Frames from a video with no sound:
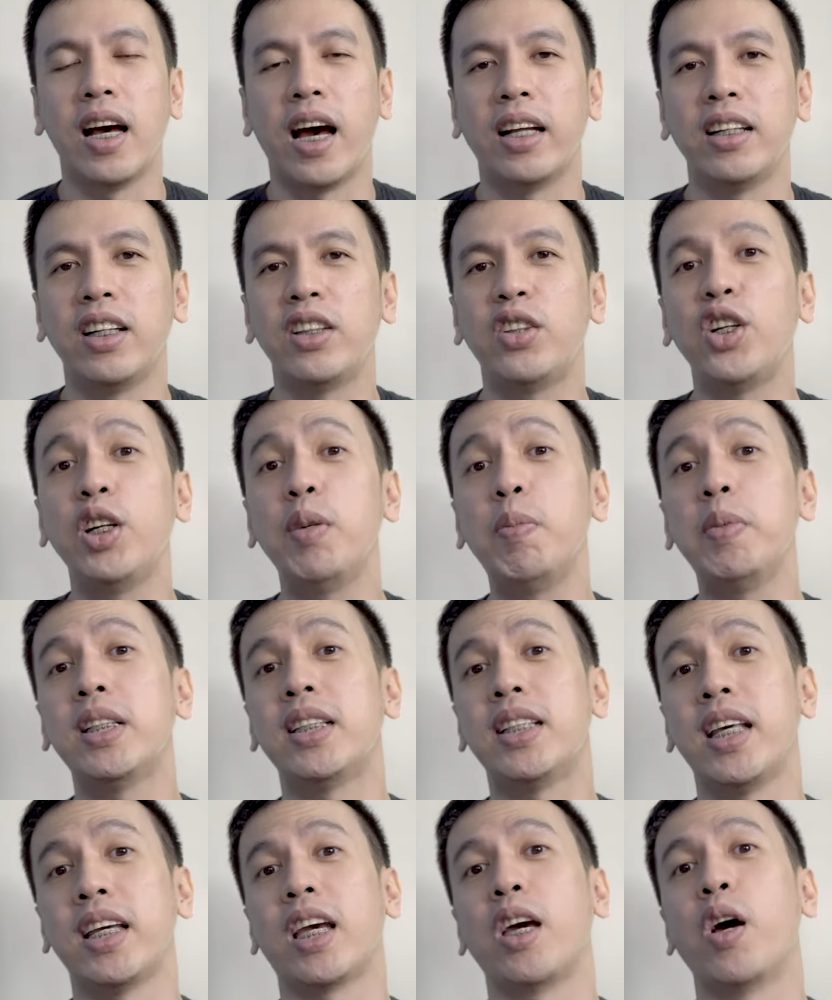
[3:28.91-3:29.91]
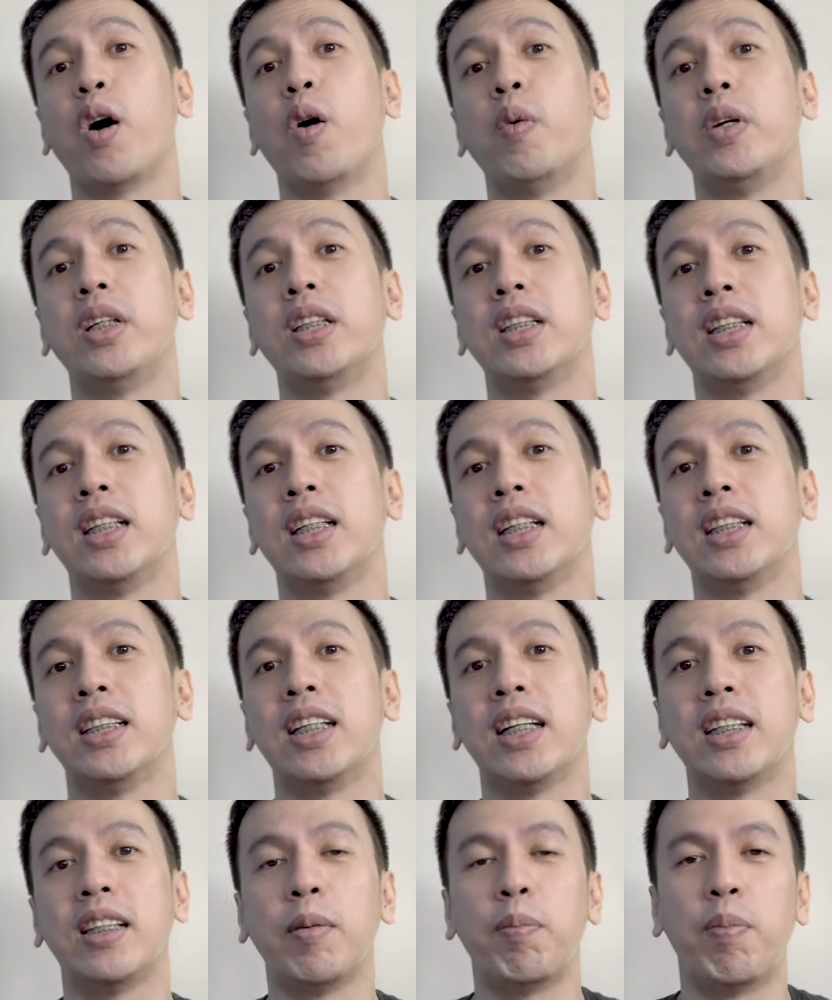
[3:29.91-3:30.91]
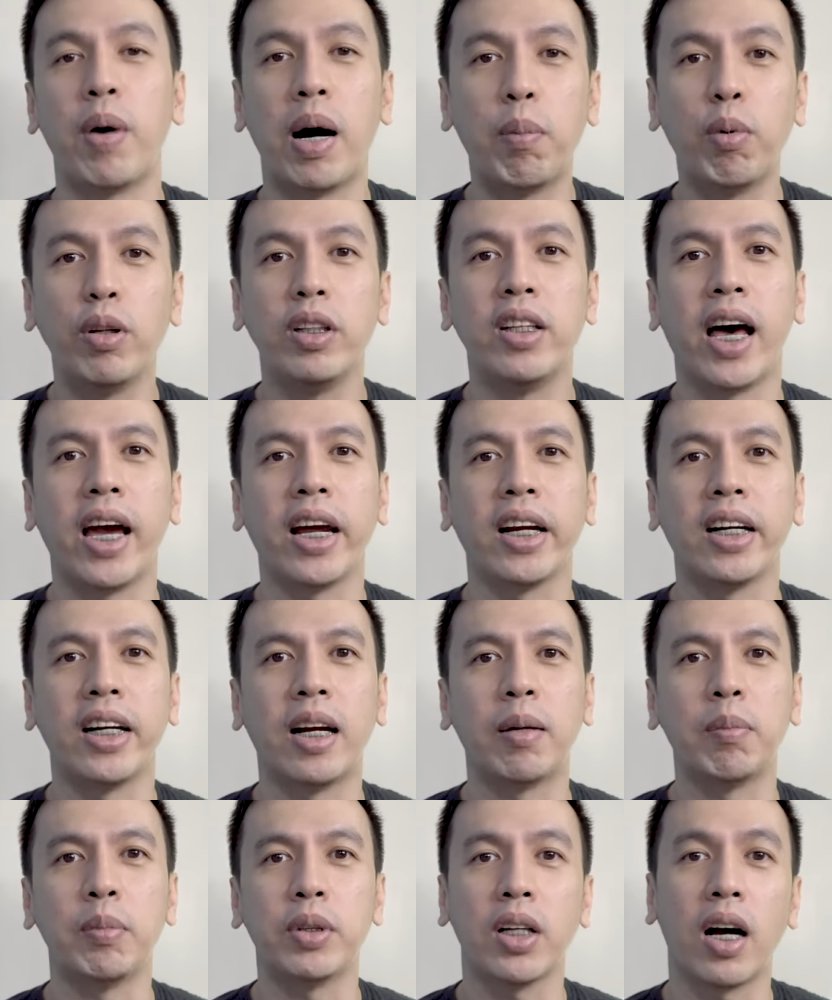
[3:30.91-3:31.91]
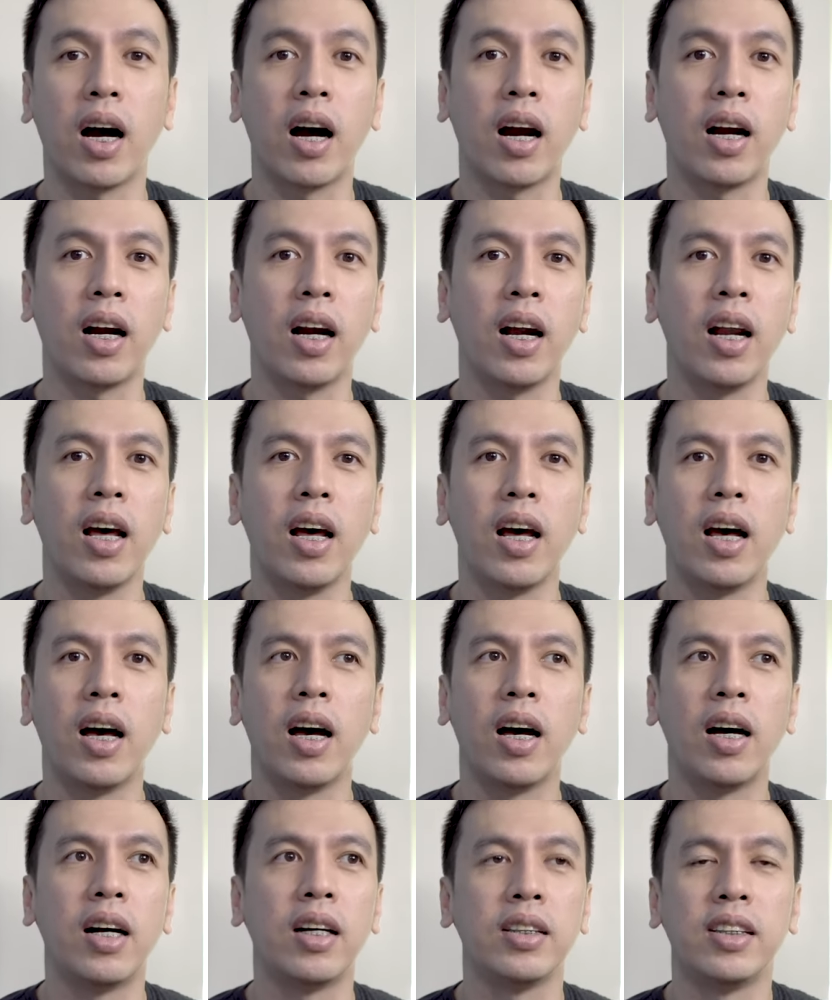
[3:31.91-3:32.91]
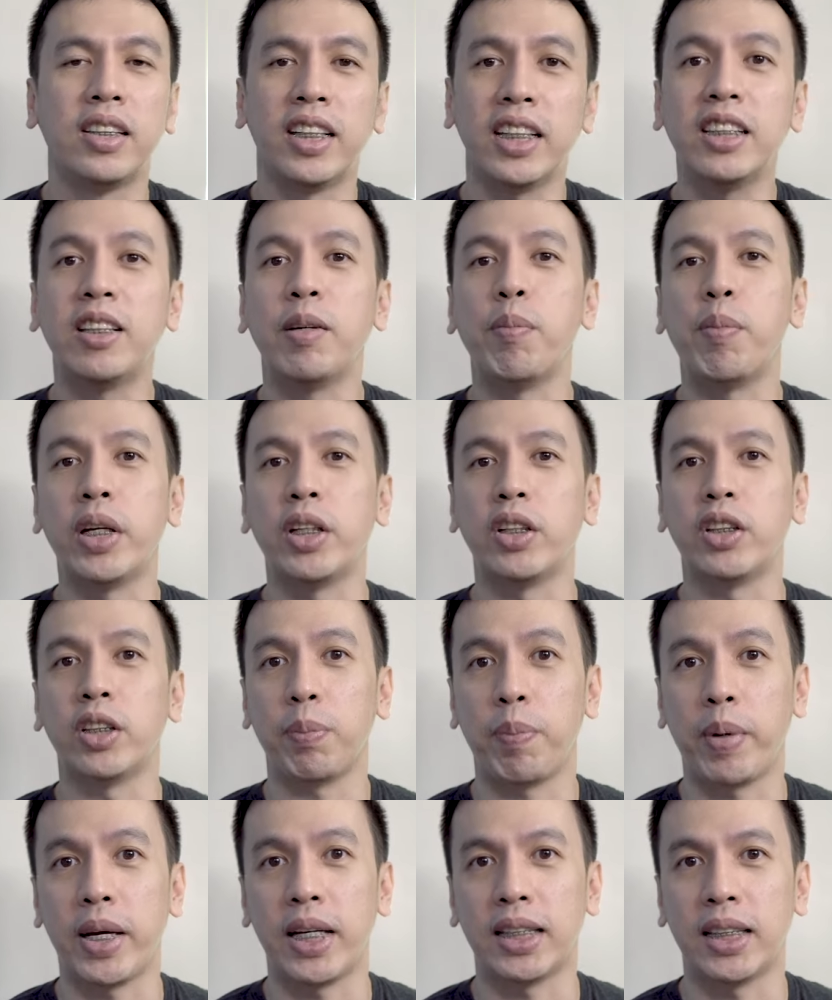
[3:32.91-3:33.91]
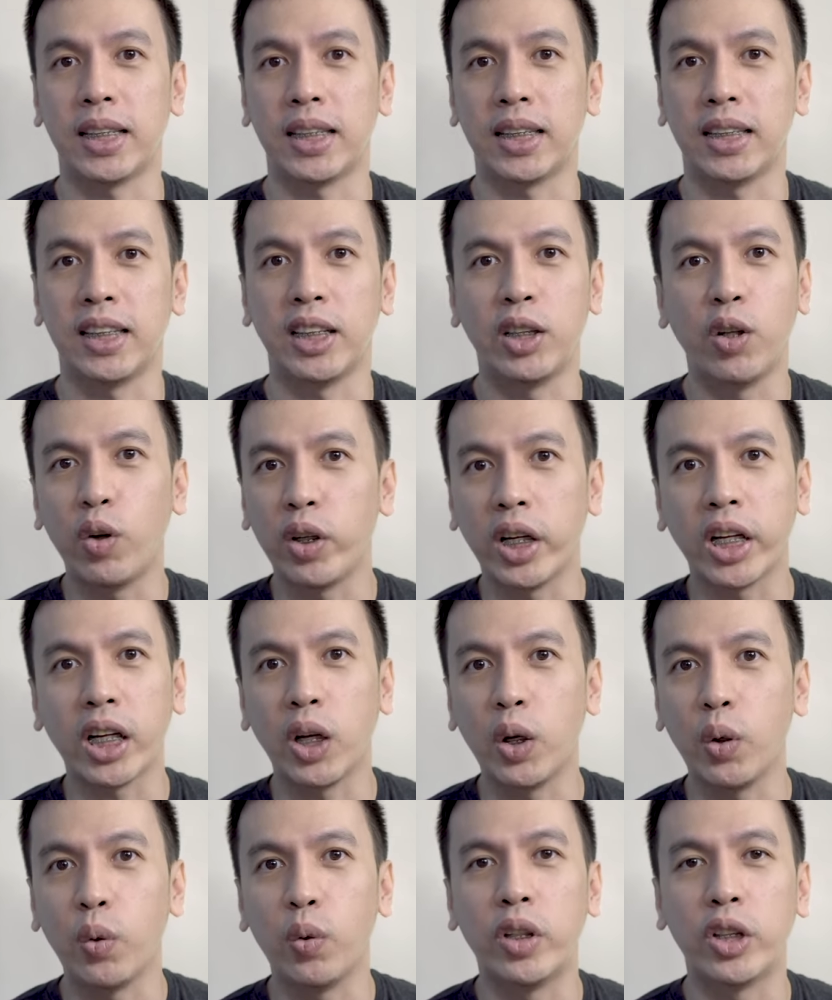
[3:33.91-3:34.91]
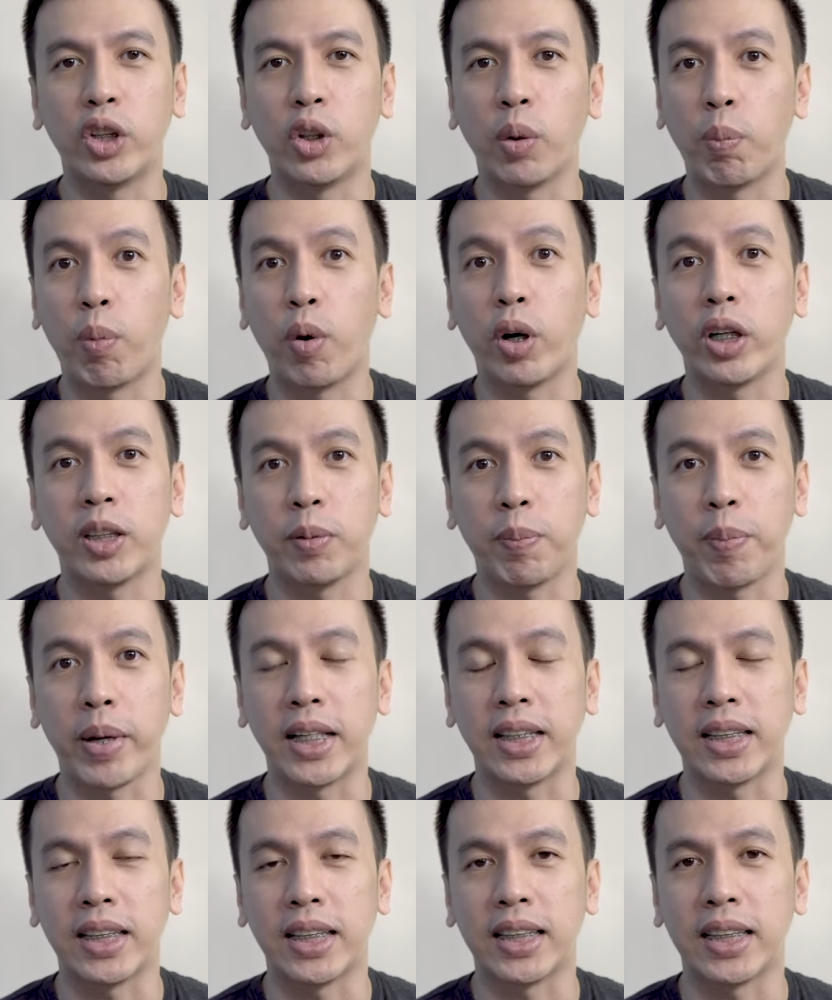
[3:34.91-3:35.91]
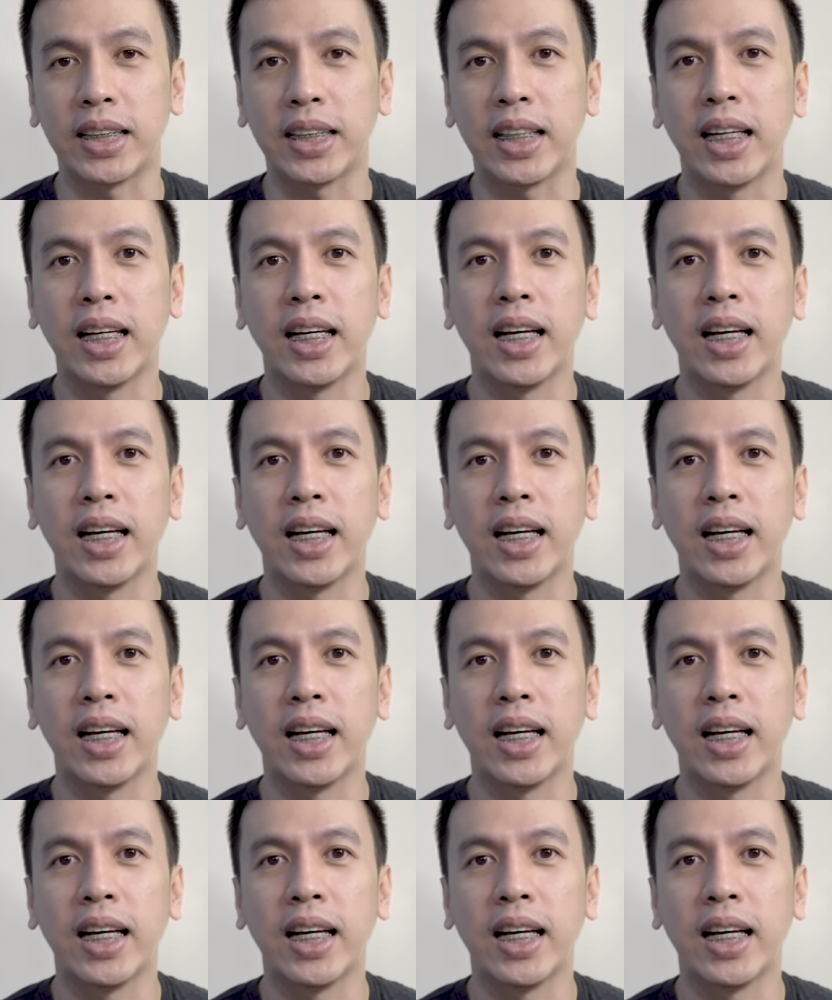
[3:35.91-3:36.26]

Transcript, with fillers: And the third mistake I always see is that the bubble diagrams are just the major spaces. They don't include the support spaces.